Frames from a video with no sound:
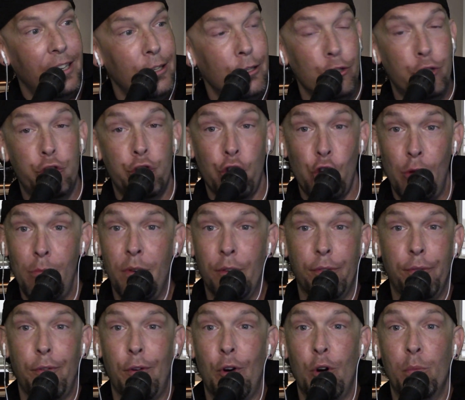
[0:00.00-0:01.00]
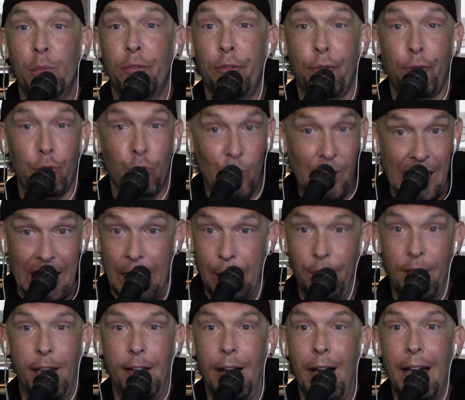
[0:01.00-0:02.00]
germaphobe freak
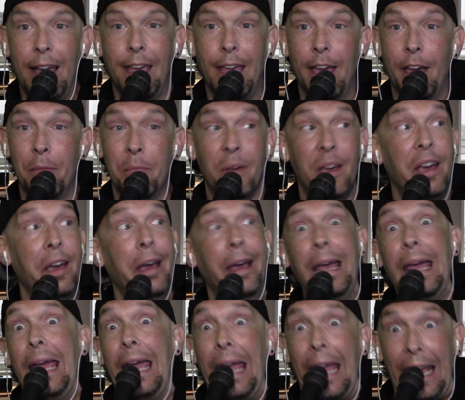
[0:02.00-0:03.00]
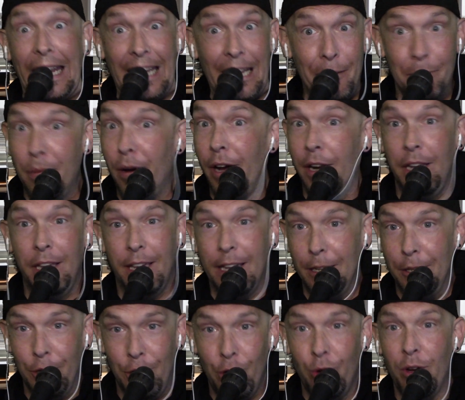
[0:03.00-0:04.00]
that I am, anybody
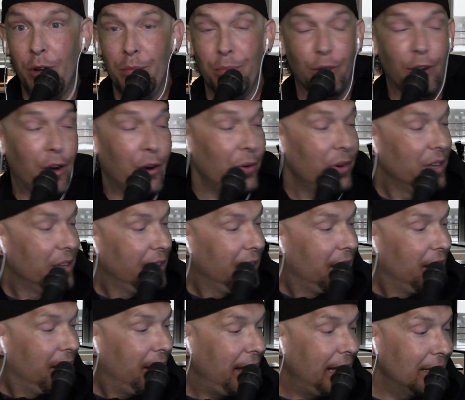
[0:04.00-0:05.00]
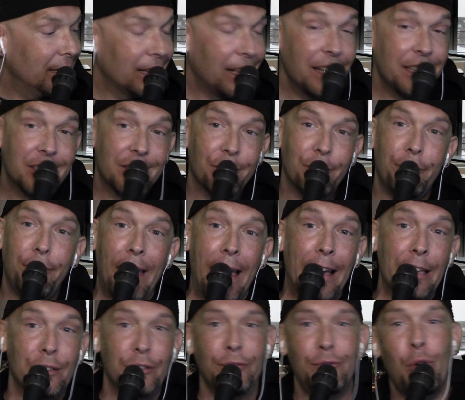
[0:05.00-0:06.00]
can do it, bro. And let's
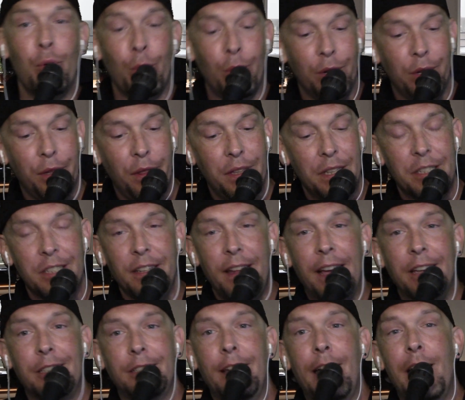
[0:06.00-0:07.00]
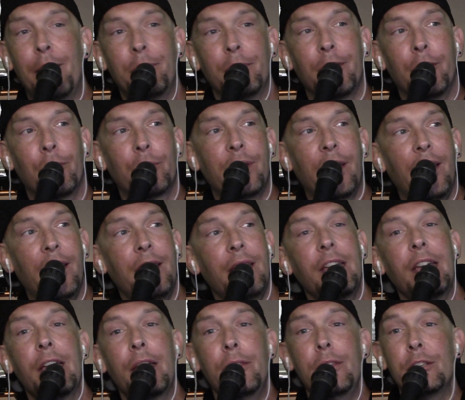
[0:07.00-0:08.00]
fast forward to this next topic, okay?
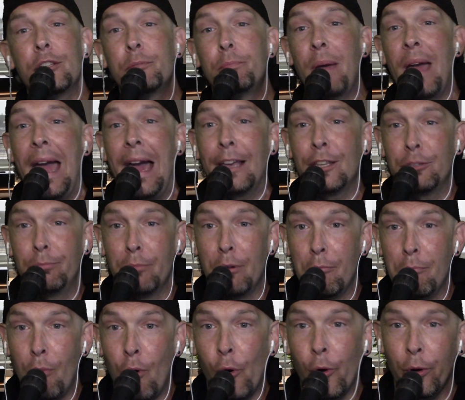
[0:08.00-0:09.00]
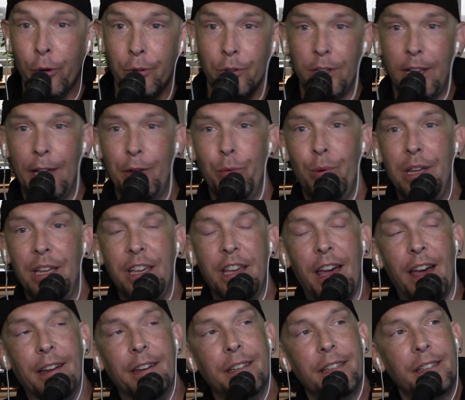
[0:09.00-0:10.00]
This past Memorial Day
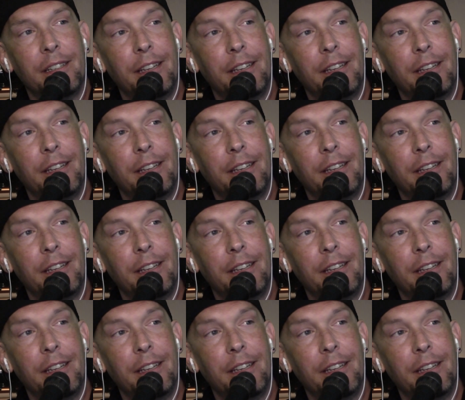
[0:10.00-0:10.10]
weekend,